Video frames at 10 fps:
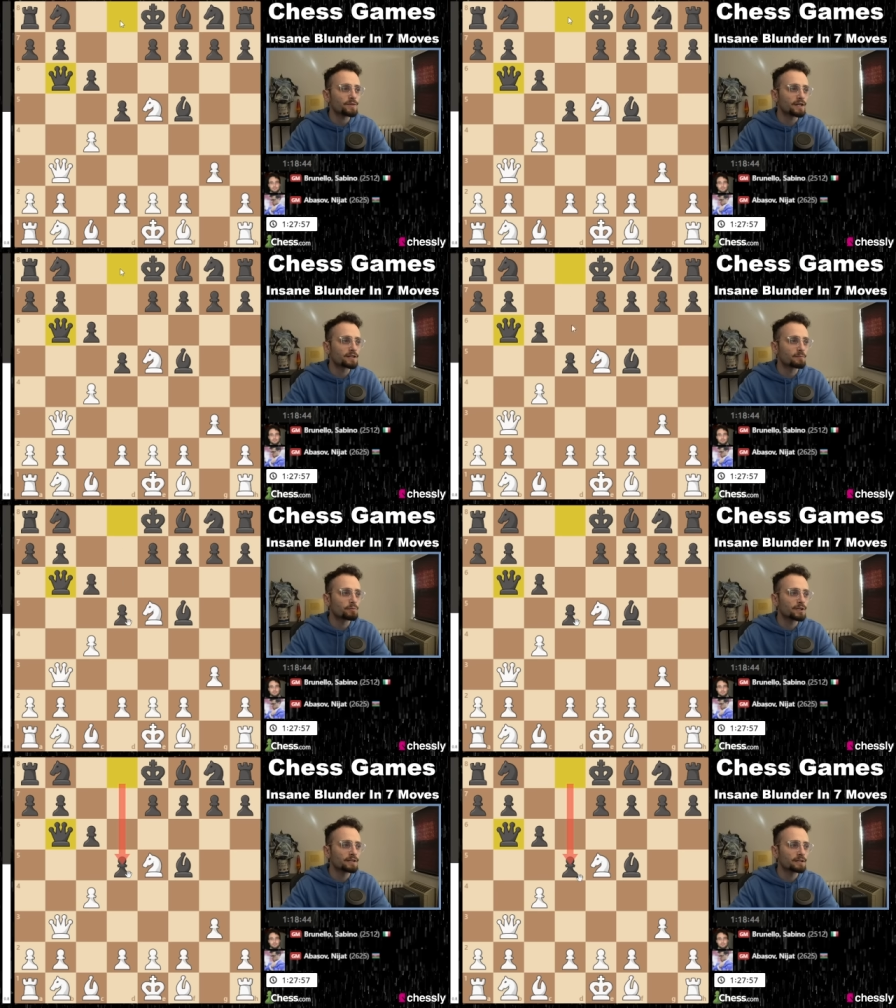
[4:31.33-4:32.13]
it
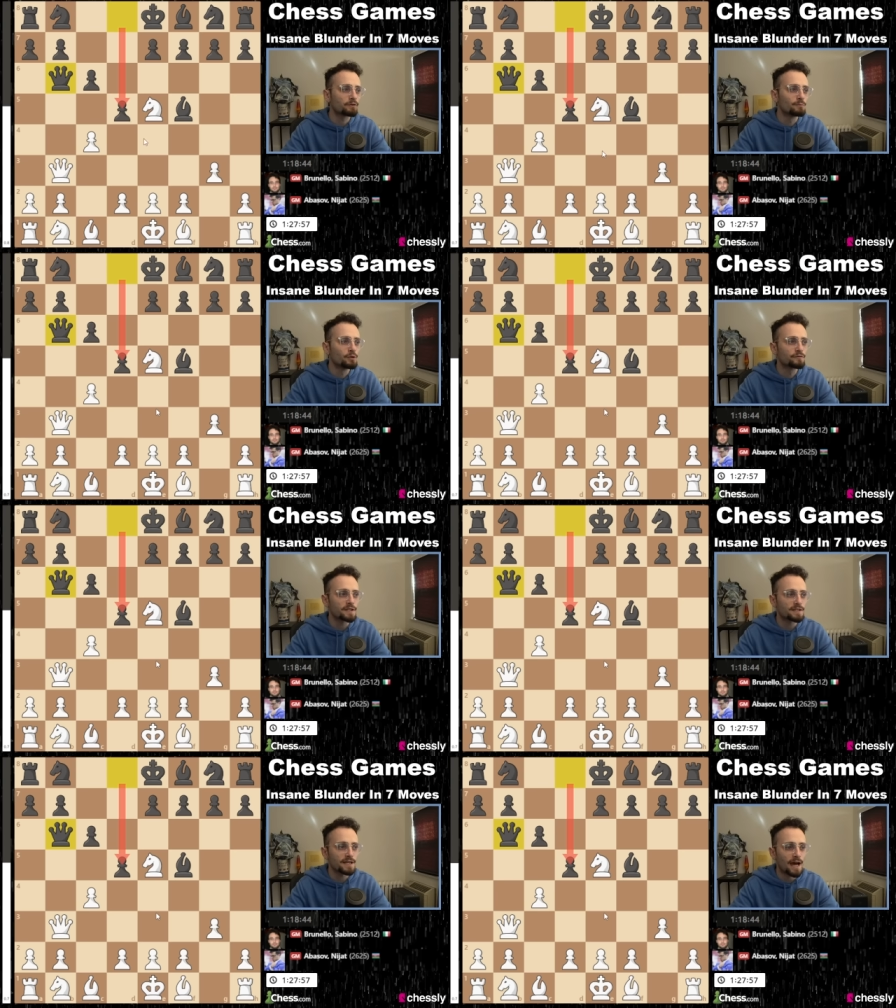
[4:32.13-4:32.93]
completely removes
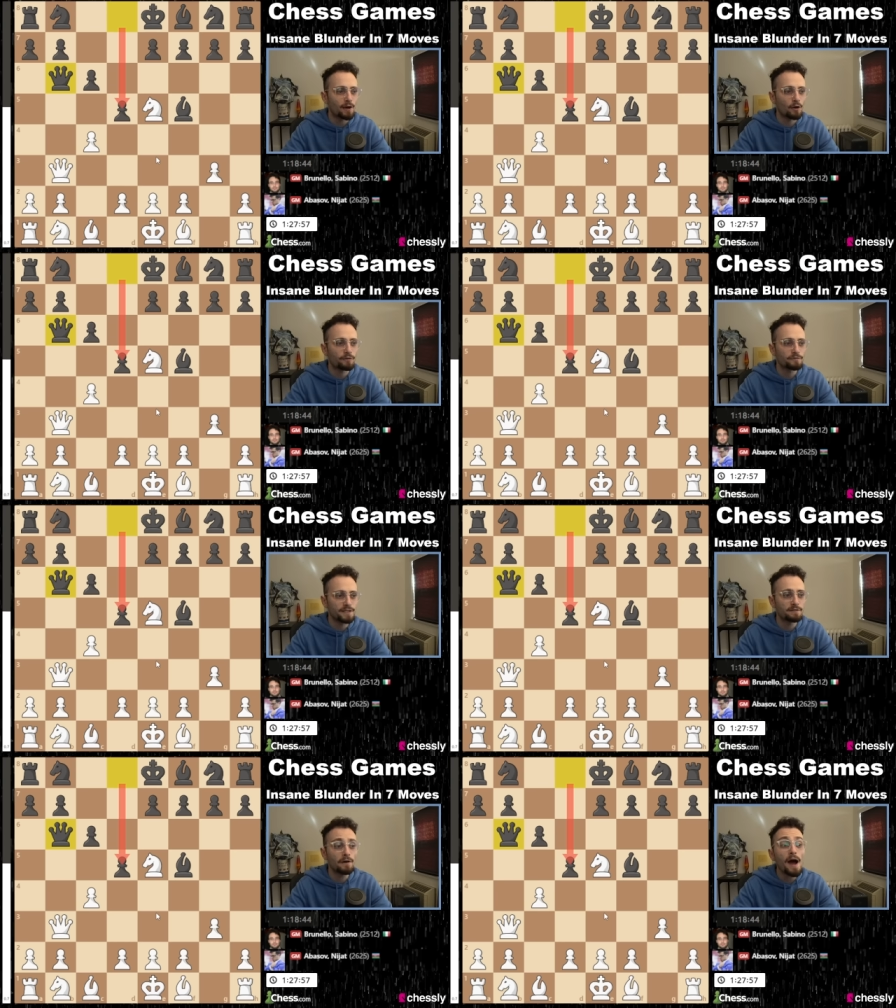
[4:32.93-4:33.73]
its eye off of
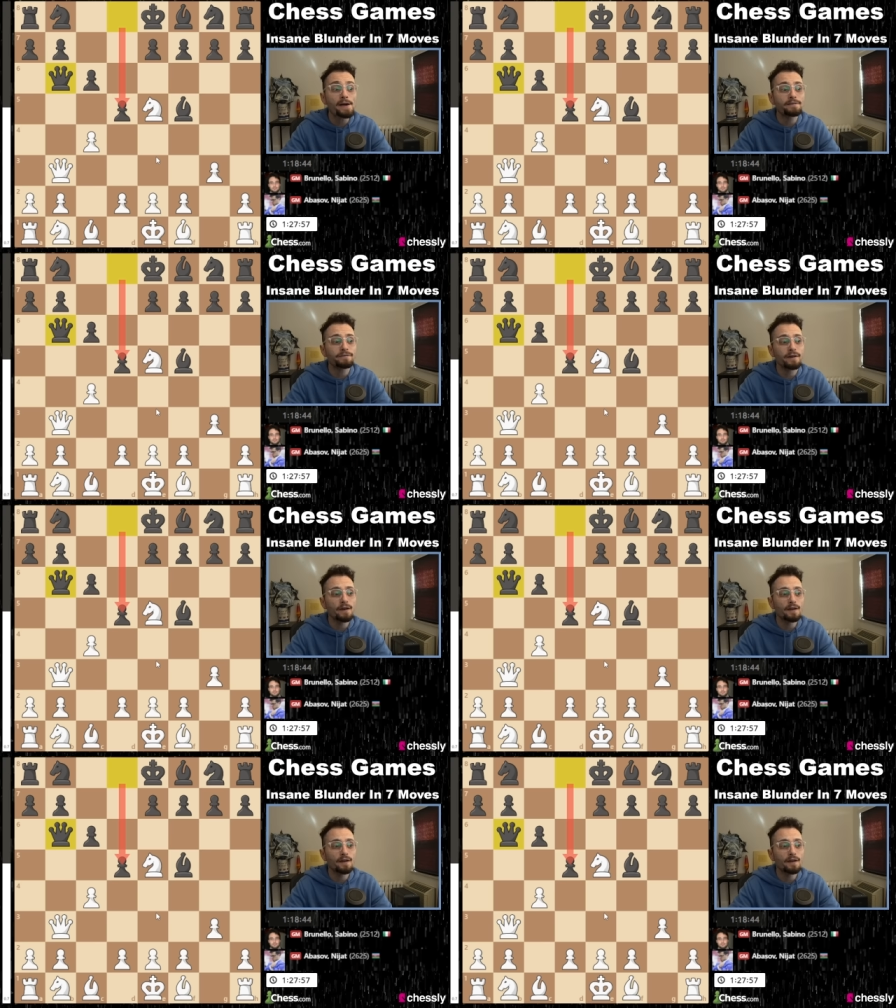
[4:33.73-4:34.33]
d5.